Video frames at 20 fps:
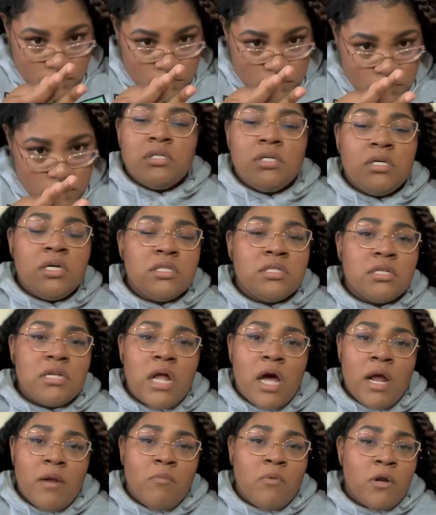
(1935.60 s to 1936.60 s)
hit the
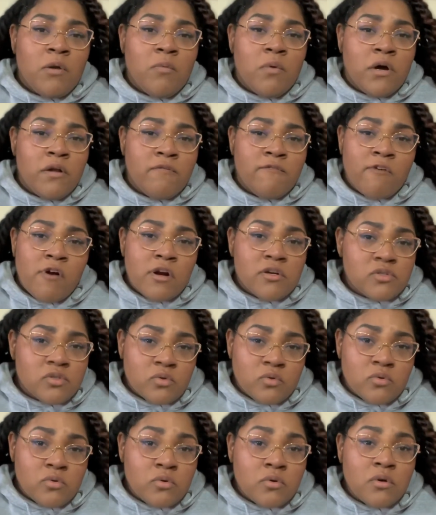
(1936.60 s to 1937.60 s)
911 for our
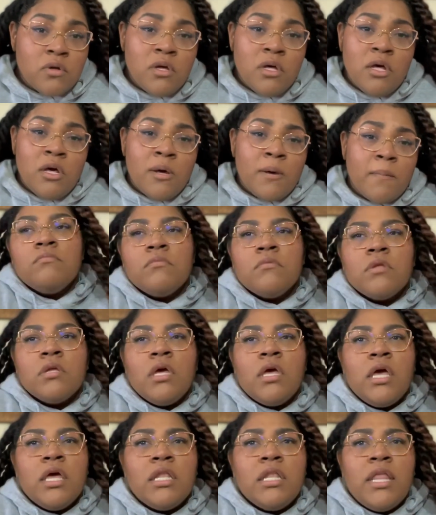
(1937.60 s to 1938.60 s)
school,
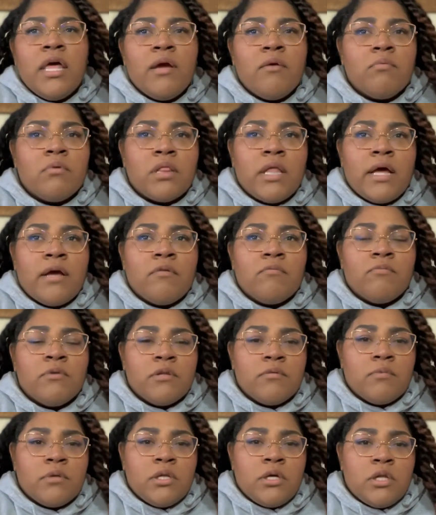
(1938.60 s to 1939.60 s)
and they were like really,
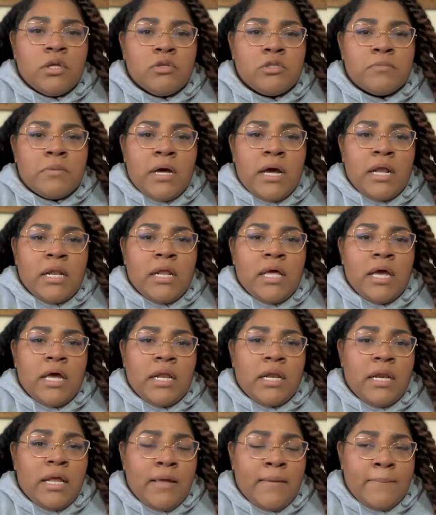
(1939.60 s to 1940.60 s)
really close behind. They had
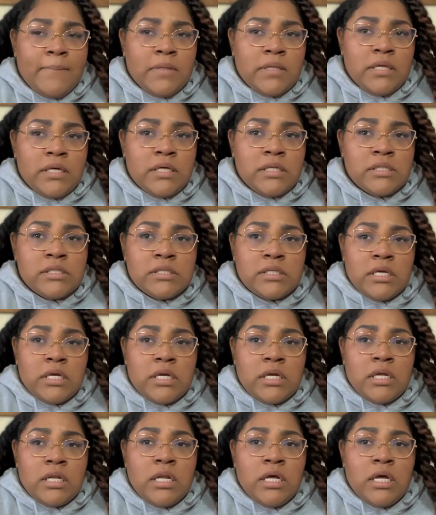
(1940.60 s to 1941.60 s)
an ambulance,
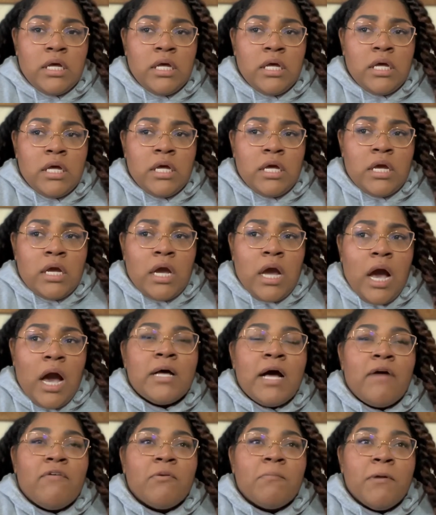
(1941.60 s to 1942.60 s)
and
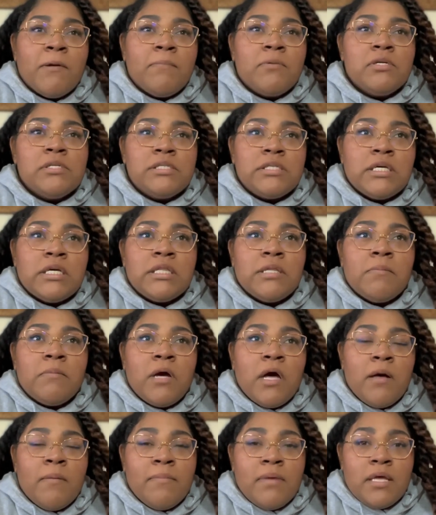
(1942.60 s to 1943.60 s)
I remember seeing them
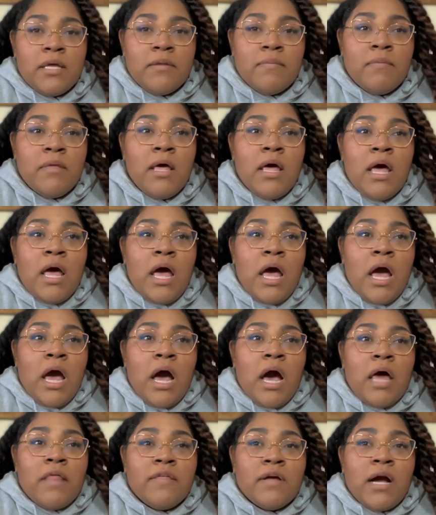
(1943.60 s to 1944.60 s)
come in.
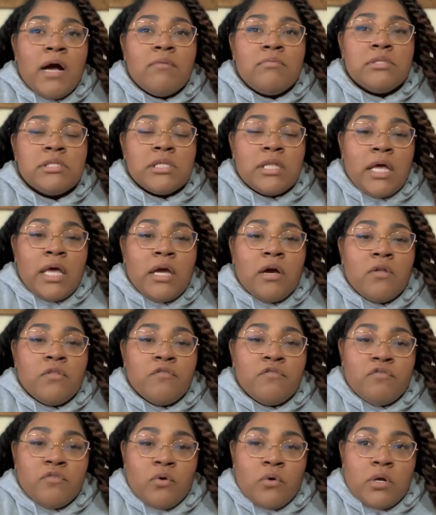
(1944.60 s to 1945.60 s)
I think I was laying on the
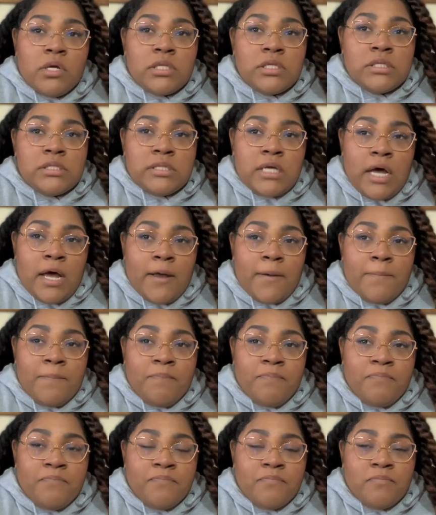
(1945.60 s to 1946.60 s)
floor at this time,
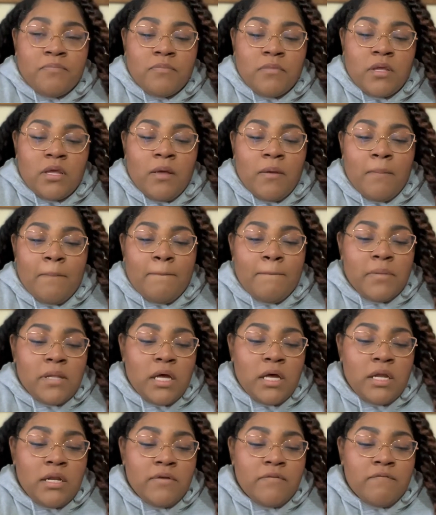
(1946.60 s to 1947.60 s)

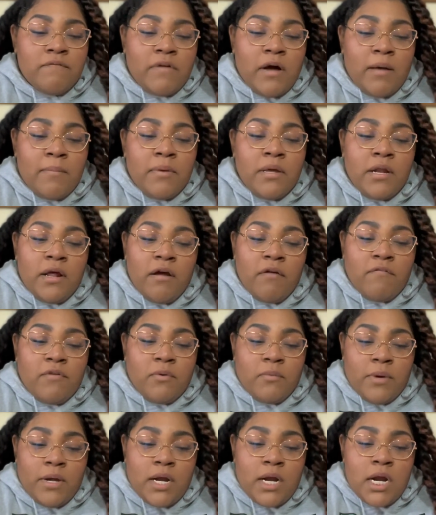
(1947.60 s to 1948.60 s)
blood and vomit
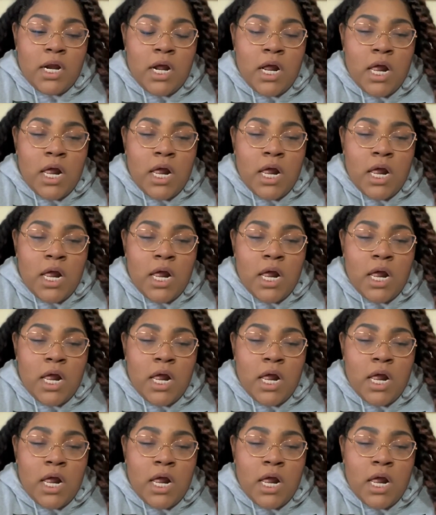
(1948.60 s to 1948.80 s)
everywhere.